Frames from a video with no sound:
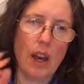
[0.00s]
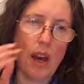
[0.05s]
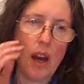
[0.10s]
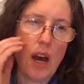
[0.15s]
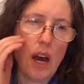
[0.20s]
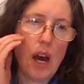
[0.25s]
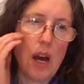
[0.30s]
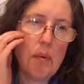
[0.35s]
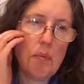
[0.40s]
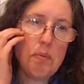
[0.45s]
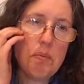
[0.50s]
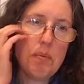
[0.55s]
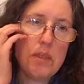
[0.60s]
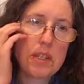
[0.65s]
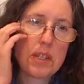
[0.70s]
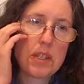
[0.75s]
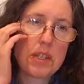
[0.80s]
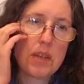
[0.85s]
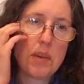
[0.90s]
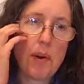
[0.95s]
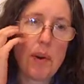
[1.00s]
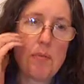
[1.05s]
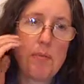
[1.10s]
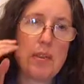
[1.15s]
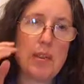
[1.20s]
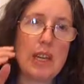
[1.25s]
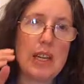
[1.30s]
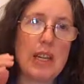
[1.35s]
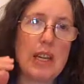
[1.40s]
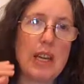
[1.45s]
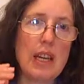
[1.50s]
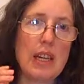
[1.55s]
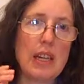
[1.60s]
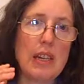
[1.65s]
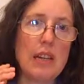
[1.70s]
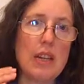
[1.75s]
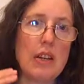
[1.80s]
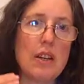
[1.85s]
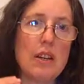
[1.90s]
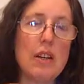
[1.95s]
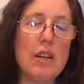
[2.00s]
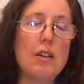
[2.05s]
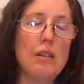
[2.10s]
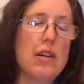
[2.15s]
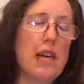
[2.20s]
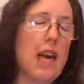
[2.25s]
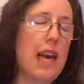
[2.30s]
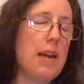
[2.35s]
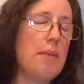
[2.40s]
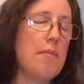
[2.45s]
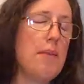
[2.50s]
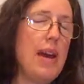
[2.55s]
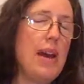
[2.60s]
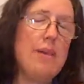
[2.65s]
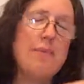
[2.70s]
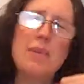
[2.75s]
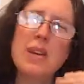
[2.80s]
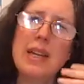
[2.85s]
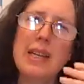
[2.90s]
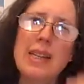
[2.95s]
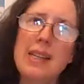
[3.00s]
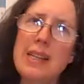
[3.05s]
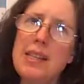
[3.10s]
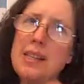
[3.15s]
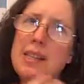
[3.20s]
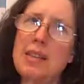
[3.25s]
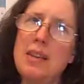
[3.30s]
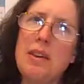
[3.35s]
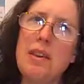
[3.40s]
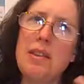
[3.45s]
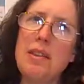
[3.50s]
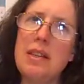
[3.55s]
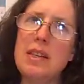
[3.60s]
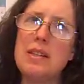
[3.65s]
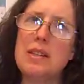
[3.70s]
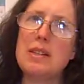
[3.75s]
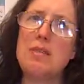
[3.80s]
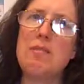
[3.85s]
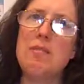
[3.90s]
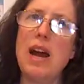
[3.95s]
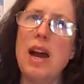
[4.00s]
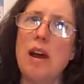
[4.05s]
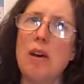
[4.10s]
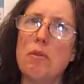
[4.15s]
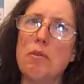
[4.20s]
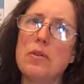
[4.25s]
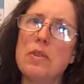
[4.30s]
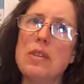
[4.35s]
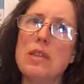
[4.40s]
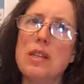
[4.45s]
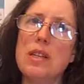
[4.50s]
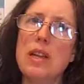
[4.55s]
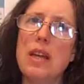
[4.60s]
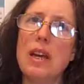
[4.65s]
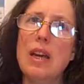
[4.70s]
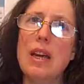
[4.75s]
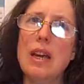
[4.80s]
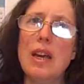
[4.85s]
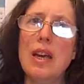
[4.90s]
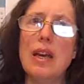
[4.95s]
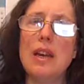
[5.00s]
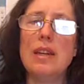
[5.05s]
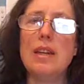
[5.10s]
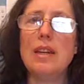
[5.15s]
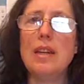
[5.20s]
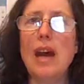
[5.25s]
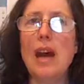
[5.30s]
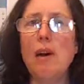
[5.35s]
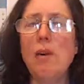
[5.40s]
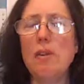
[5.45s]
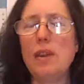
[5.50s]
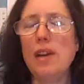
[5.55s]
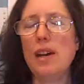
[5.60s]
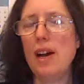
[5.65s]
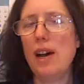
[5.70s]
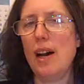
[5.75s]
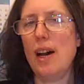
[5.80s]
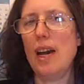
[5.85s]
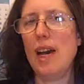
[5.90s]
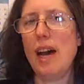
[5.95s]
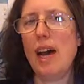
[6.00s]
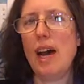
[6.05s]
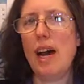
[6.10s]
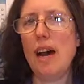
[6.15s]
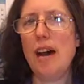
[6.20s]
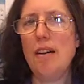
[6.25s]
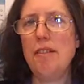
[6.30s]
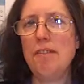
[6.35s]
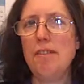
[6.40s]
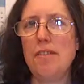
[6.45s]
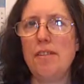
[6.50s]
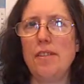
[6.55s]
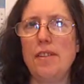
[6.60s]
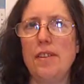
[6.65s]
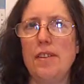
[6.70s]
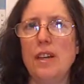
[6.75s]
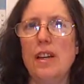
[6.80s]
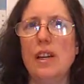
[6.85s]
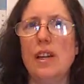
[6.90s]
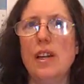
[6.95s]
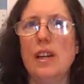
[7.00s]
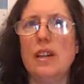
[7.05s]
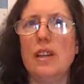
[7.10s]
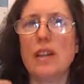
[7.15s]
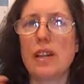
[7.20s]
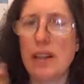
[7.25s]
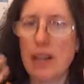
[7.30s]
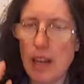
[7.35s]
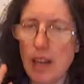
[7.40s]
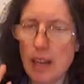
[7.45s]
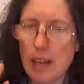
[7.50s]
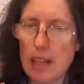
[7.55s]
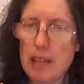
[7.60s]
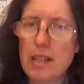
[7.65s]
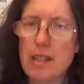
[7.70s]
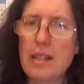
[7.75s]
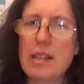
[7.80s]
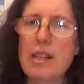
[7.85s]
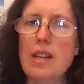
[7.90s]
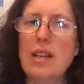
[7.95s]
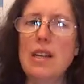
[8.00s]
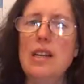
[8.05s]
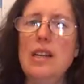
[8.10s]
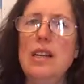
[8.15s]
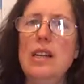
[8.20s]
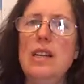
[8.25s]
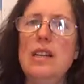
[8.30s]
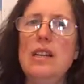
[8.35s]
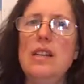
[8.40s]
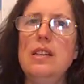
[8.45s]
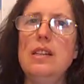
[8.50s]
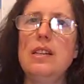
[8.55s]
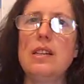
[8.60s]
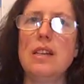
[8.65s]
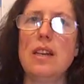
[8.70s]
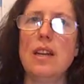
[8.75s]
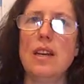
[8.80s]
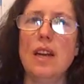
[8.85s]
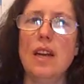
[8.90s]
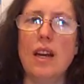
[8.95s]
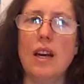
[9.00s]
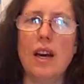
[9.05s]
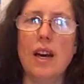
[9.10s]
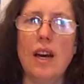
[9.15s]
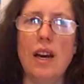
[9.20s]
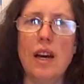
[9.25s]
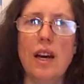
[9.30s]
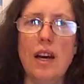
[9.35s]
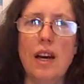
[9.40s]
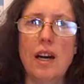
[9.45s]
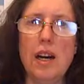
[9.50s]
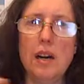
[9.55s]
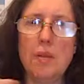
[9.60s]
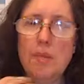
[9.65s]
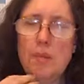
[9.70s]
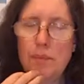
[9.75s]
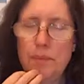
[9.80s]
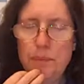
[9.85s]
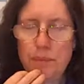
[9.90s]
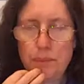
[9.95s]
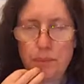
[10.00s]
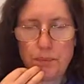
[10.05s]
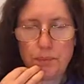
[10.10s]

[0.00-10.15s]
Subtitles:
So I'm thinking, okay, maybe I can turn this around. Now that I have the glasses I need, now